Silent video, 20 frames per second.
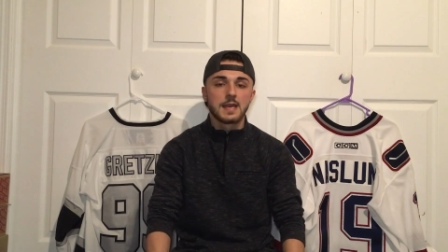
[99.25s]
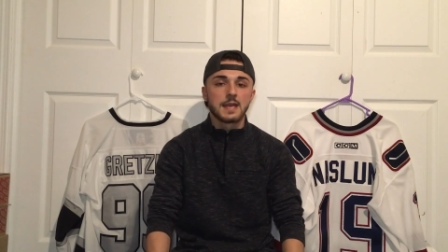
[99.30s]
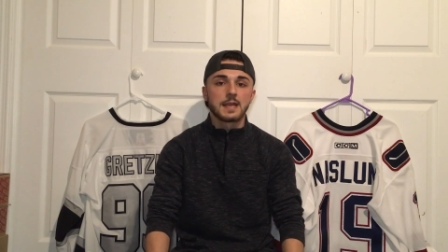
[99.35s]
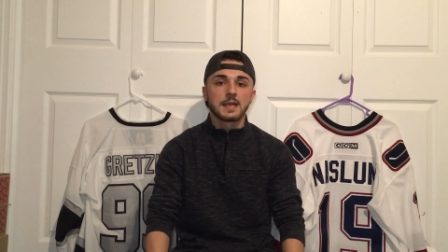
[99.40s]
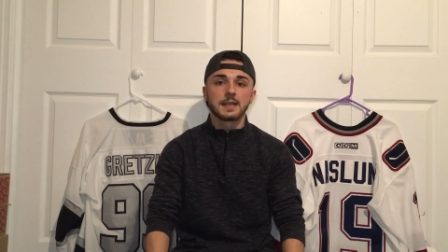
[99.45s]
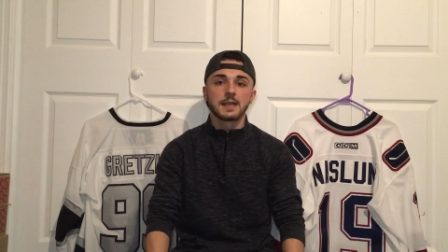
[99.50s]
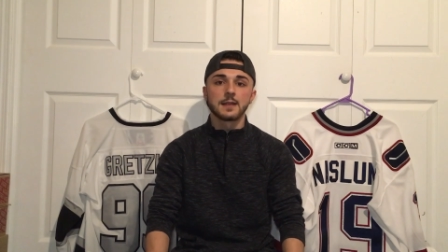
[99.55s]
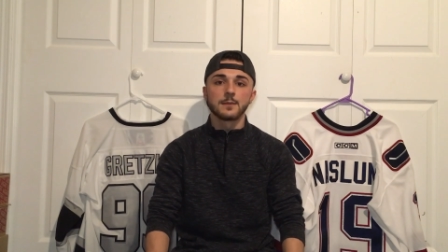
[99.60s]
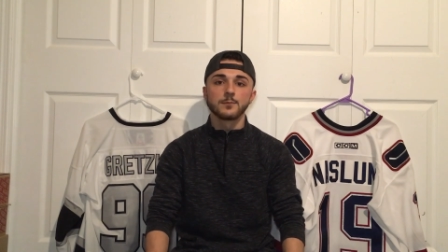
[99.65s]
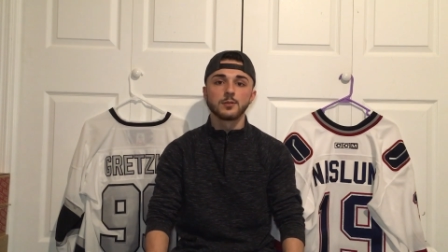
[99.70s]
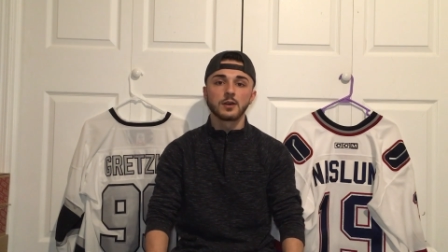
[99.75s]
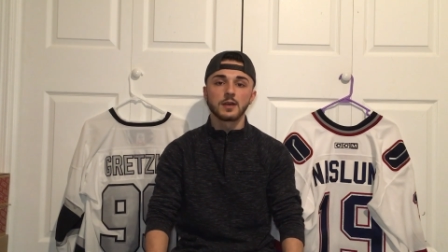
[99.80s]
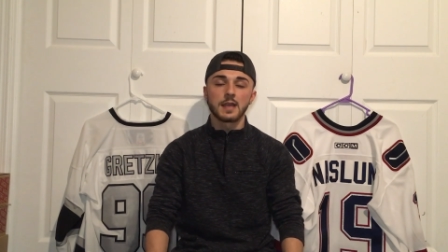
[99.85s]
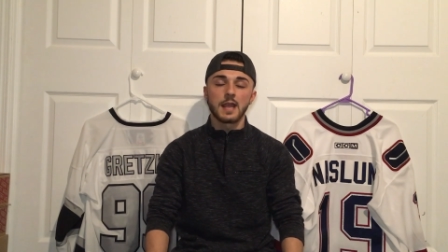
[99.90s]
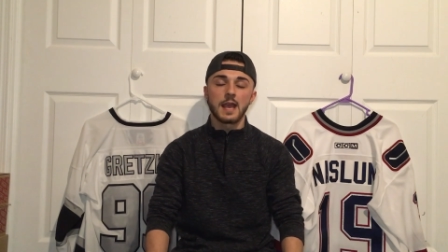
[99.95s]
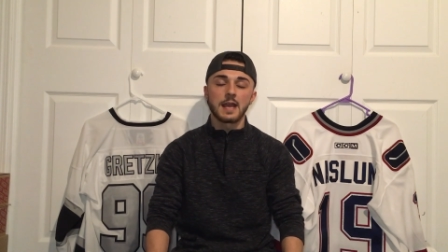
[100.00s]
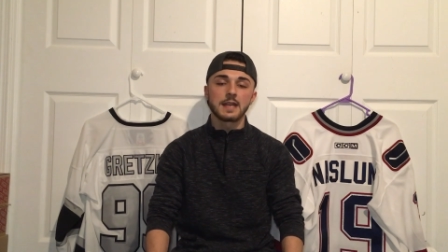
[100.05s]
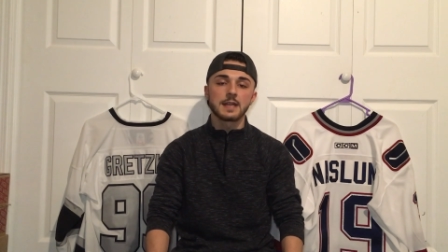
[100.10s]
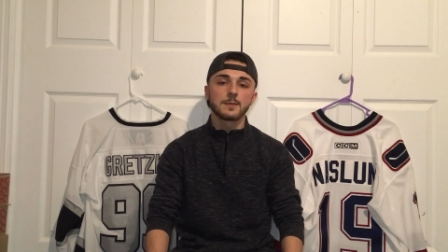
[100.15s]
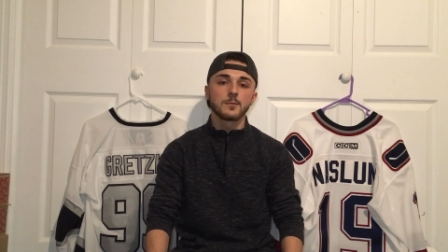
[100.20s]
he didn't play
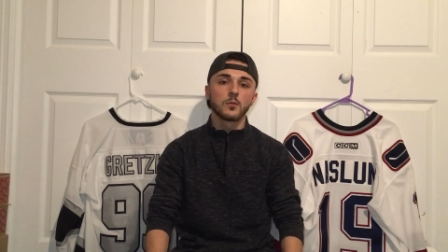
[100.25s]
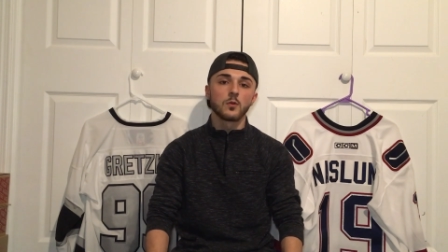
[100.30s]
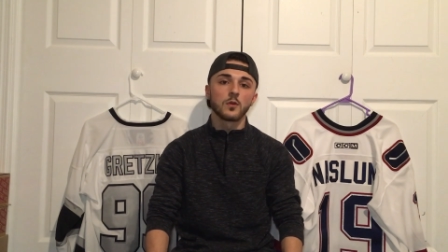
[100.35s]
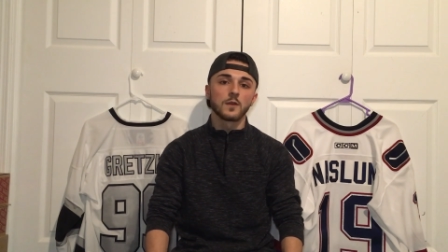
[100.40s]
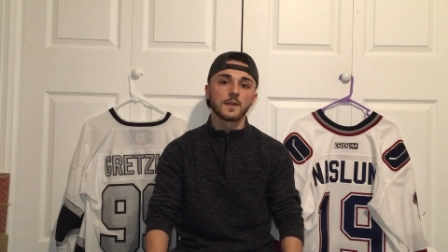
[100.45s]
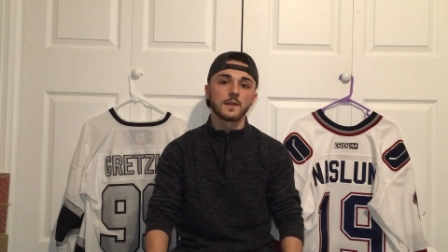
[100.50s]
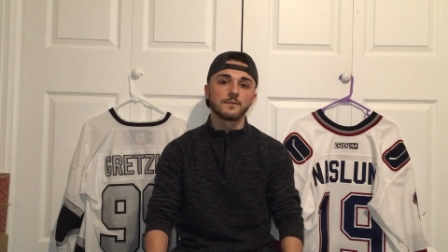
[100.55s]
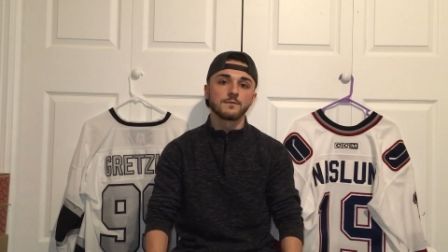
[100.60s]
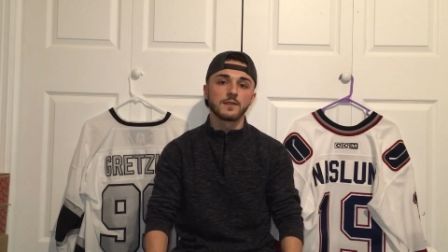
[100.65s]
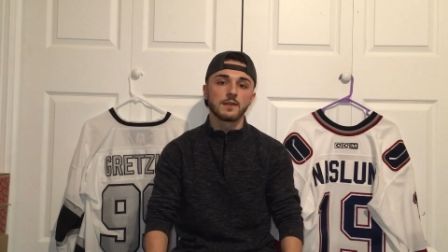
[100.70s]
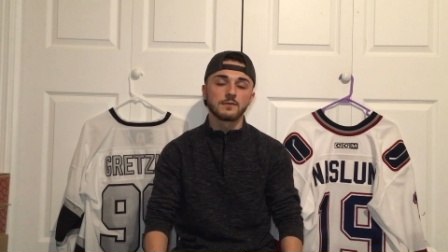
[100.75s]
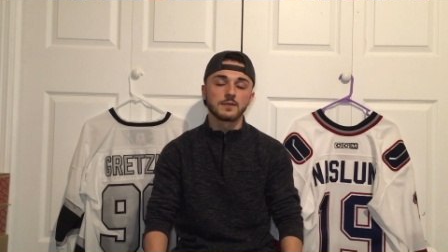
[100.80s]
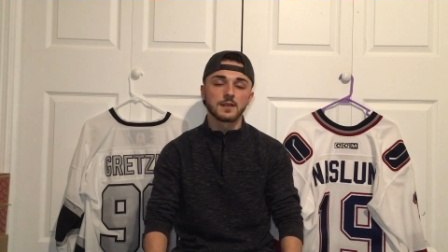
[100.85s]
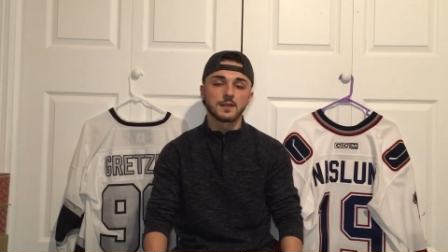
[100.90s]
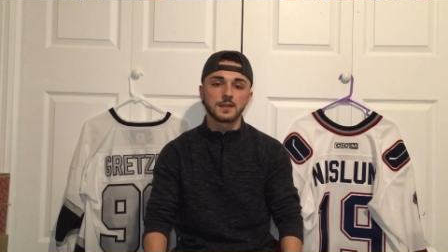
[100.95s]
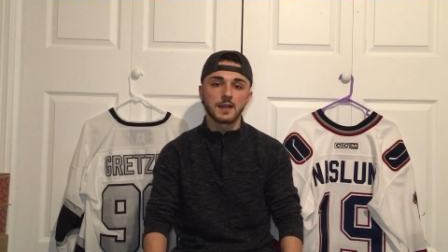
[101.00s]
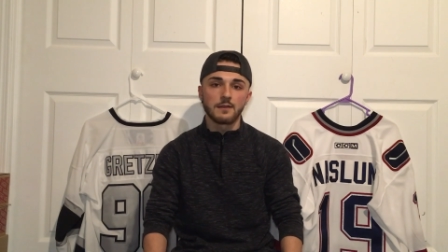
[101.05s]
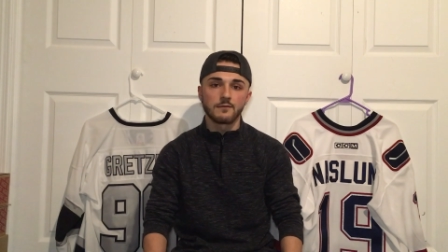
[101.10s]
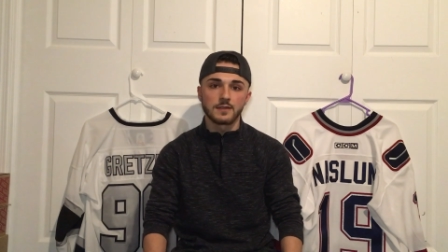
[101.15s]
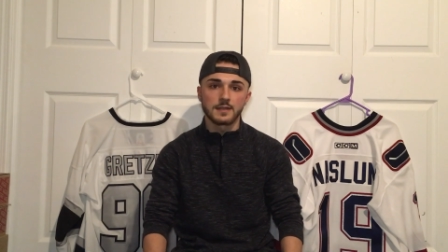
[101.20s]
any more than
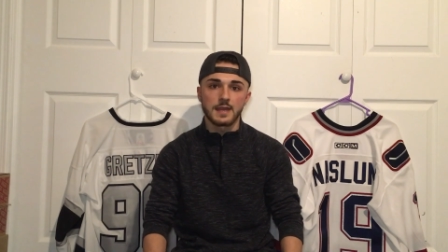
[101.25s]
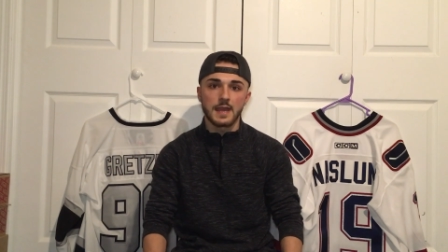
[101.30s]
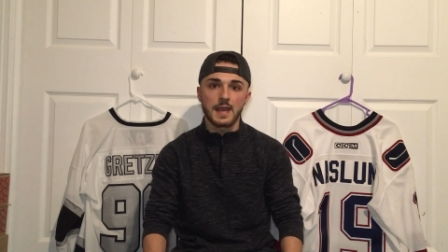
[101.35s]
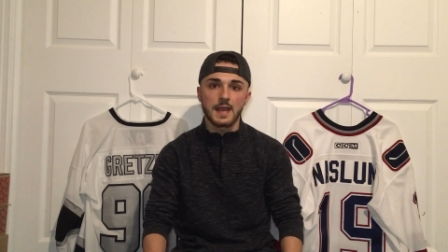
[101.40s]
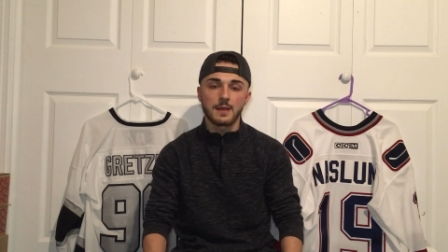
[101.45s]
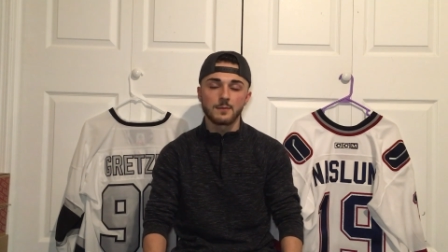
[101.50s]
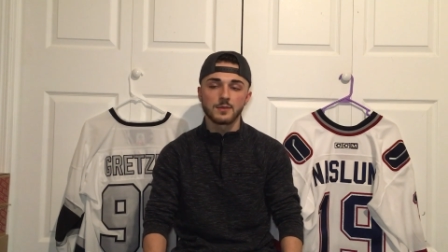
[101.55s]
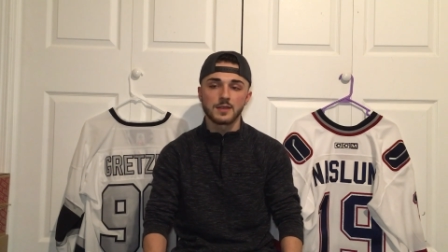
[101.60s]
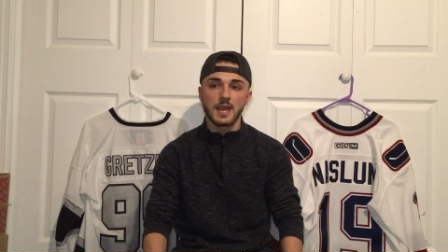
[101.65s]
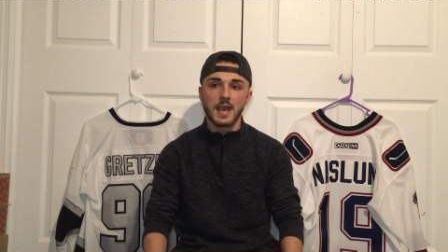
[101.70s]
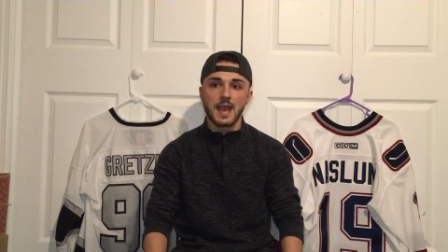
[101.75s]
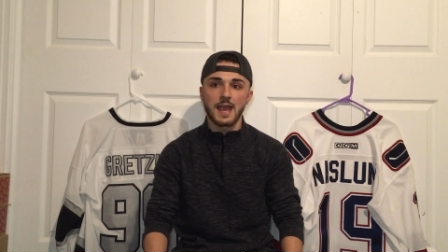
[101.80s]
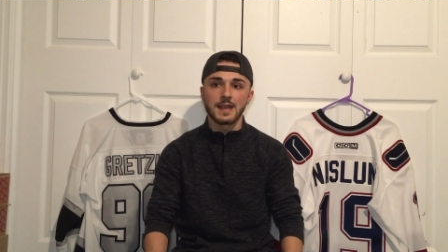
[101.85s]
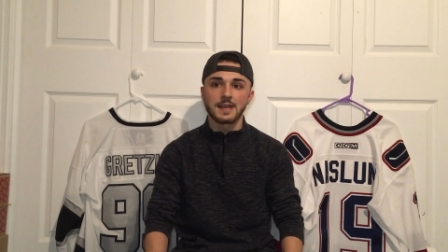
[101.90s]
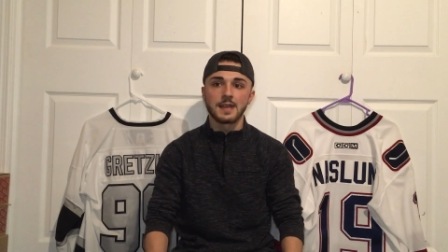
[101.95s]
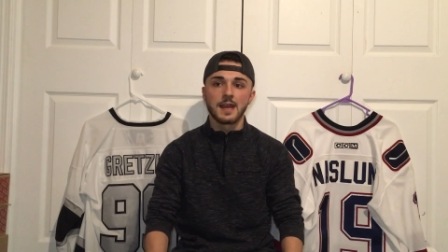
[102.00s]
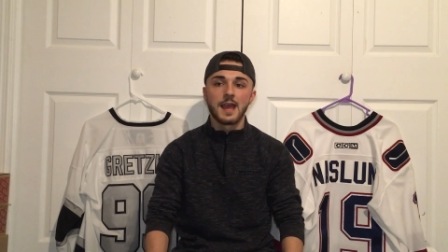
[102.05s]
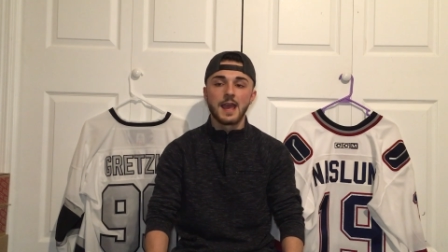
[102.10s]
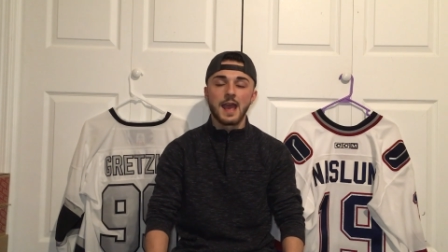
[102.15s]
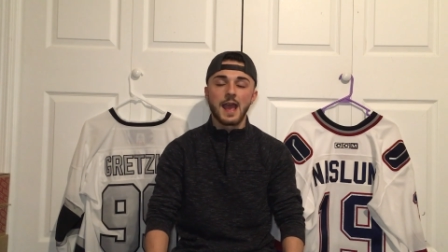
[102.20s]
57 games
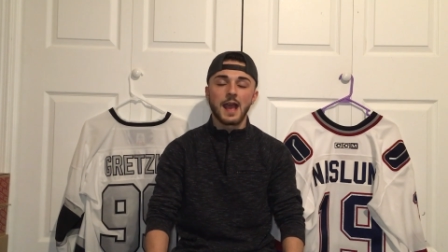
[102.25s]
and